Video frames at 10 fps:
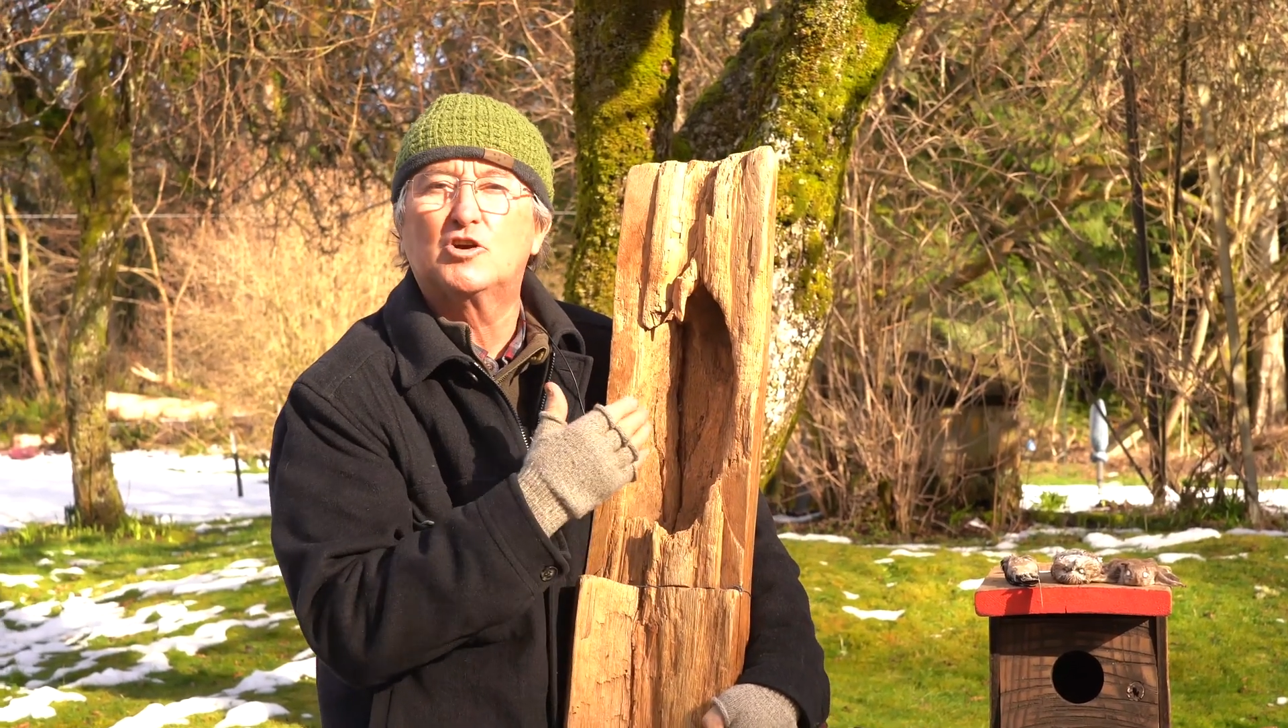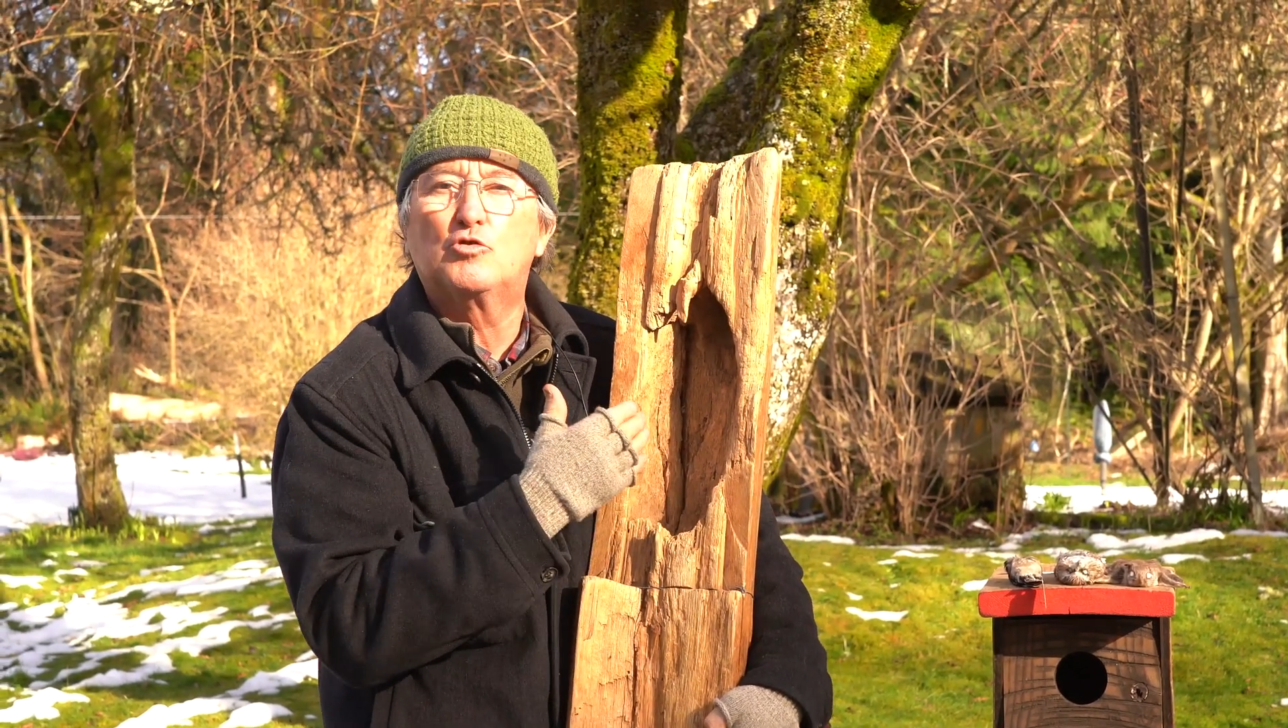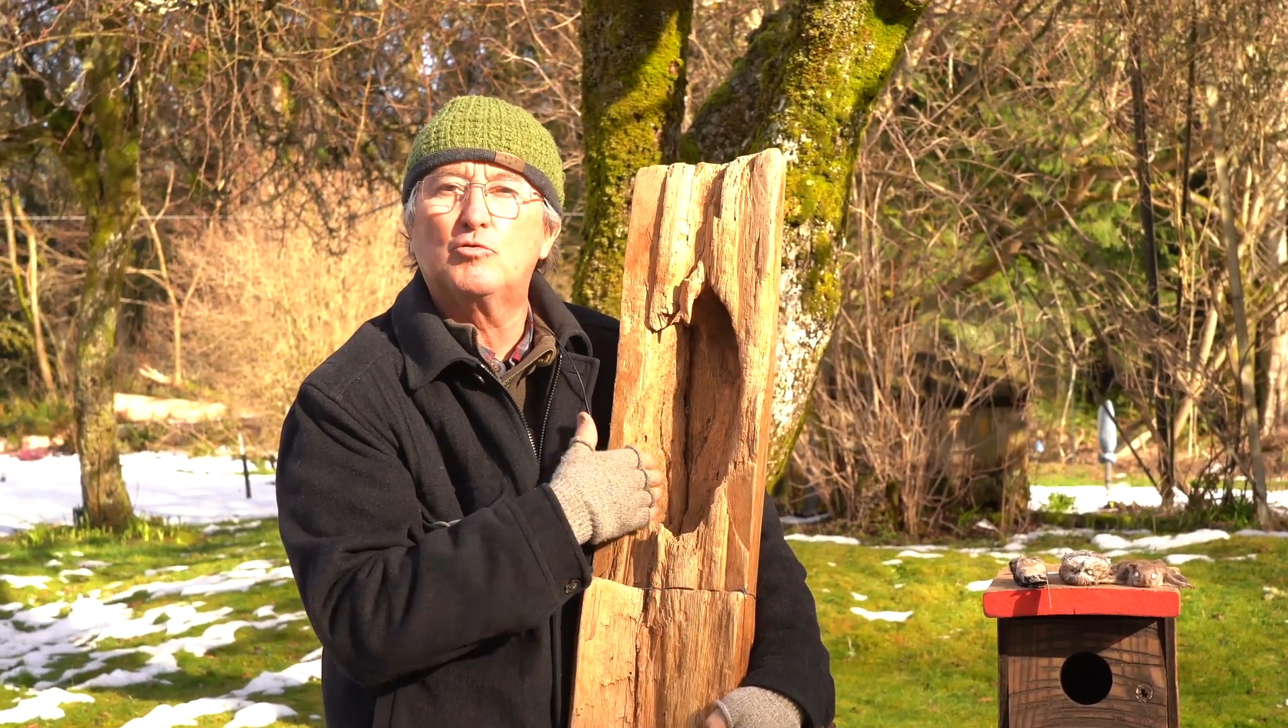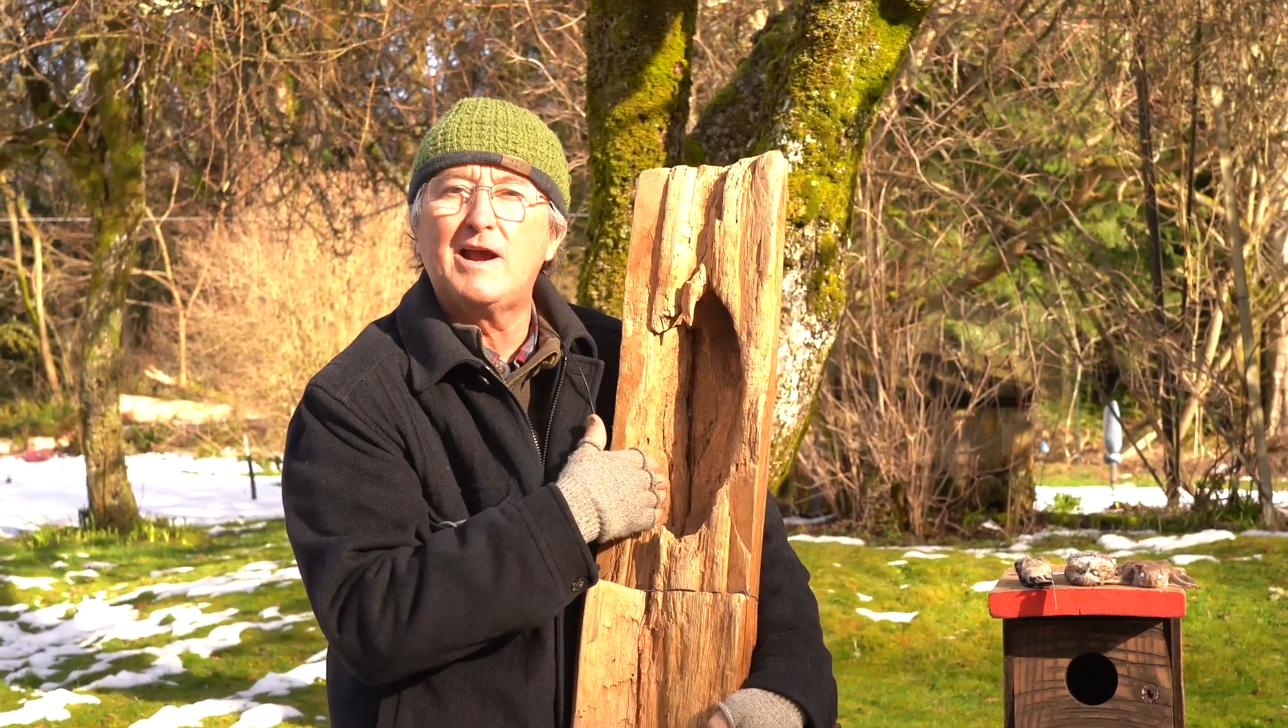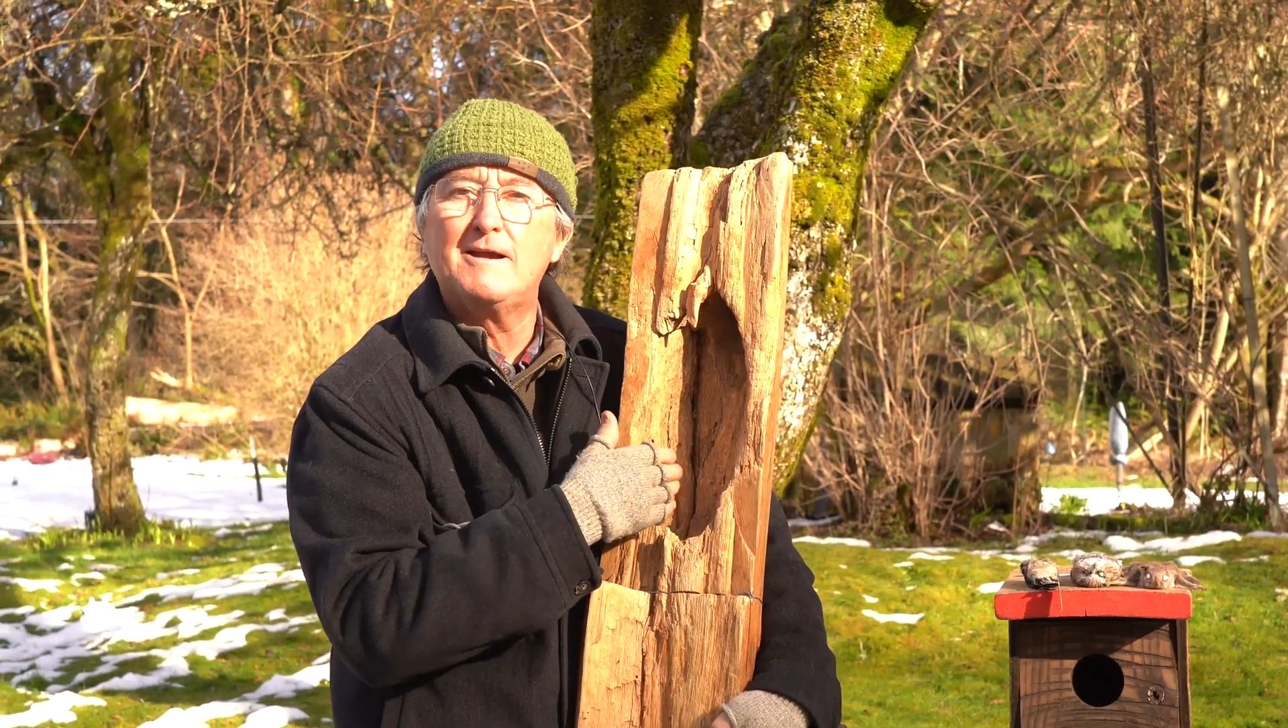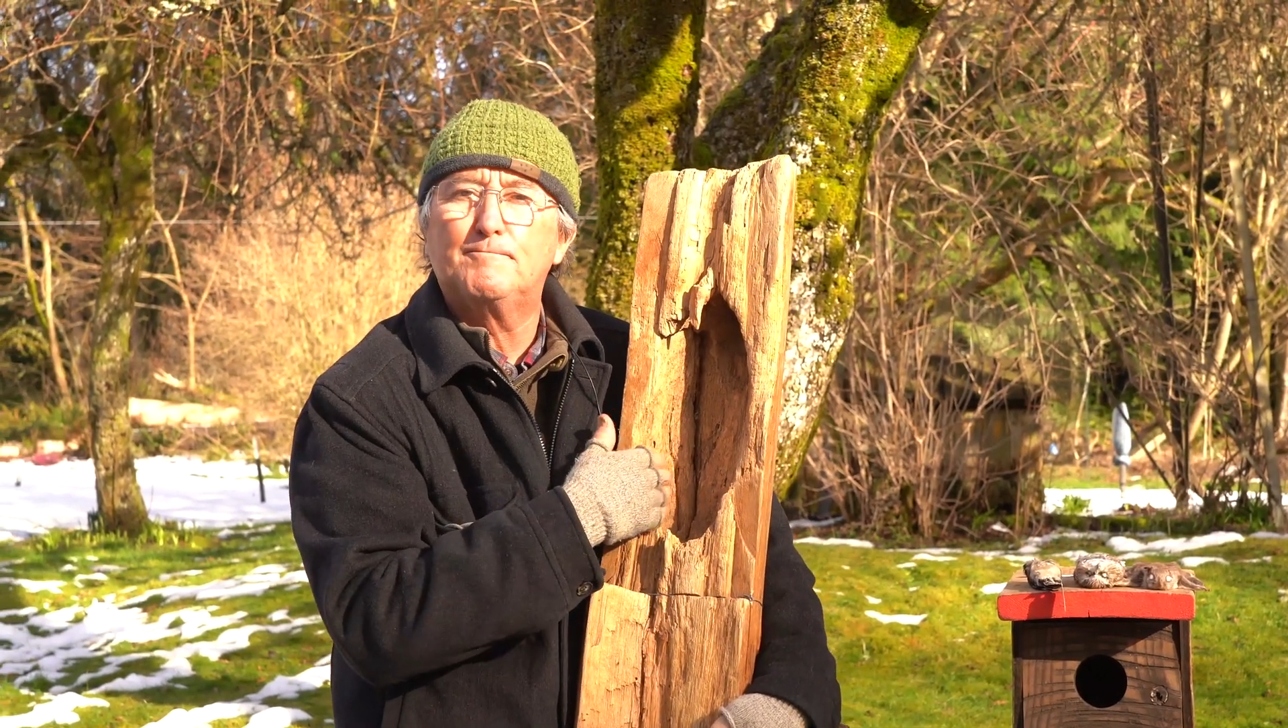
great